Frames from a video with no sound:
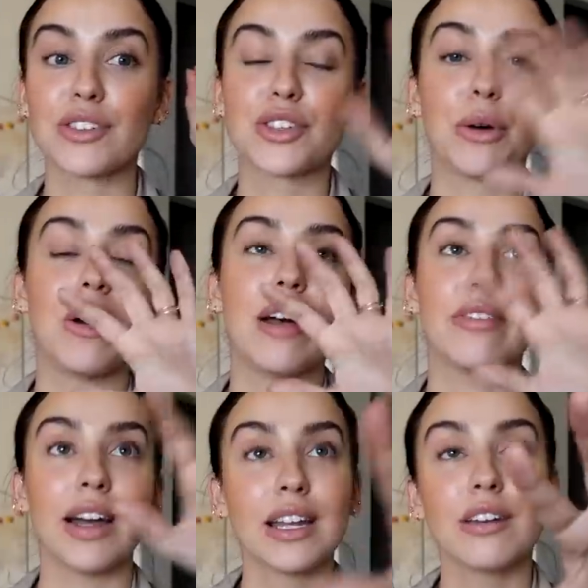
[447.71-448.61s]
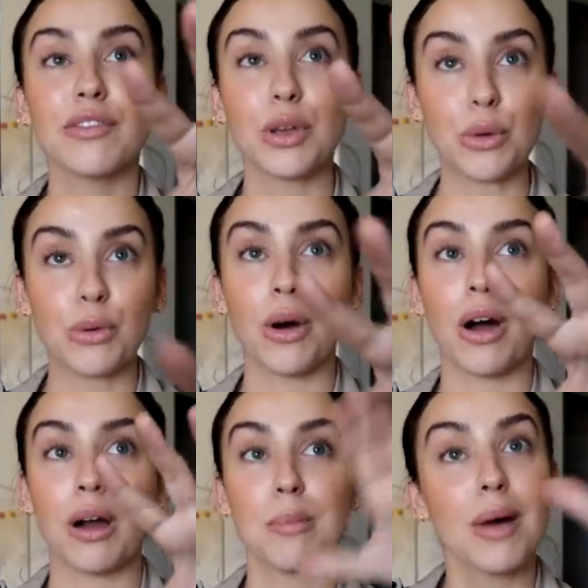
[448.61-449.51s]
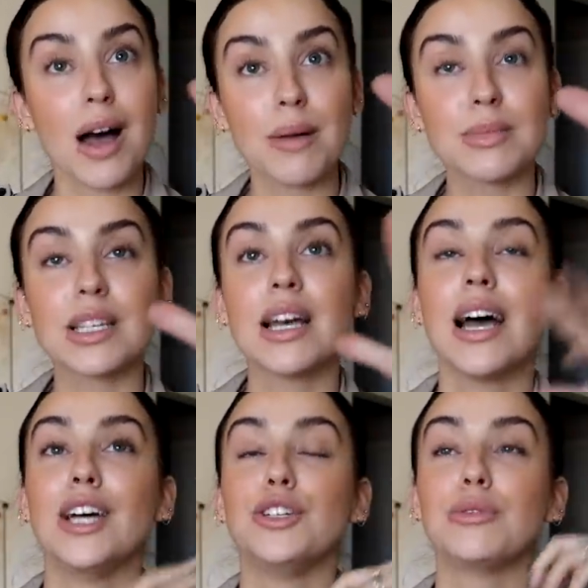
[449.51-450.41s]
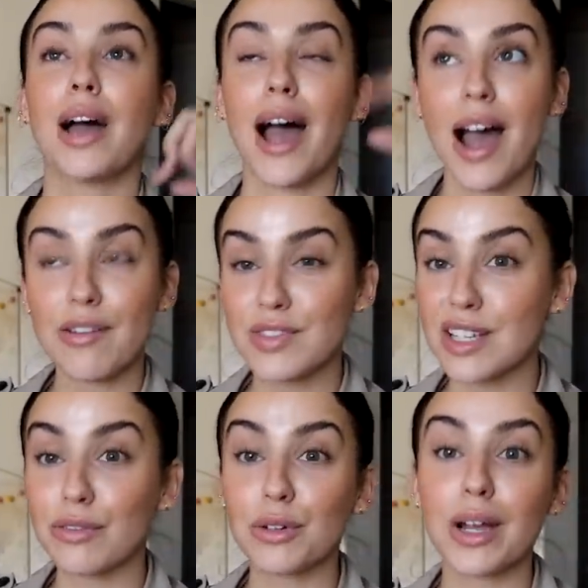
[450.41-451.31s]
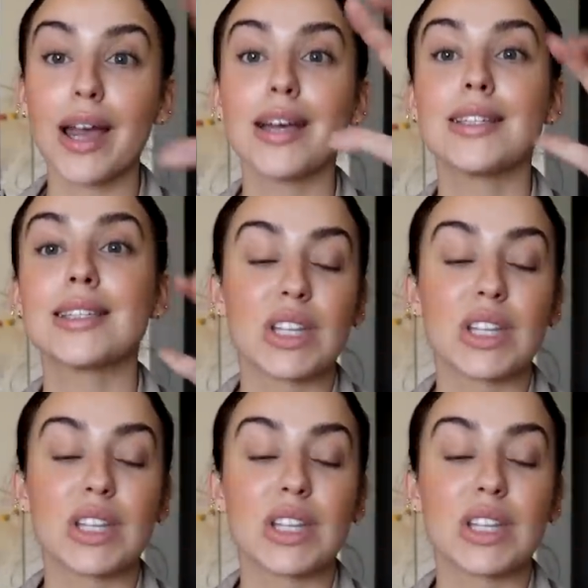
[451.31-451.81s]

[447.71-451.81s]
So if any of you are moms and you have several kids,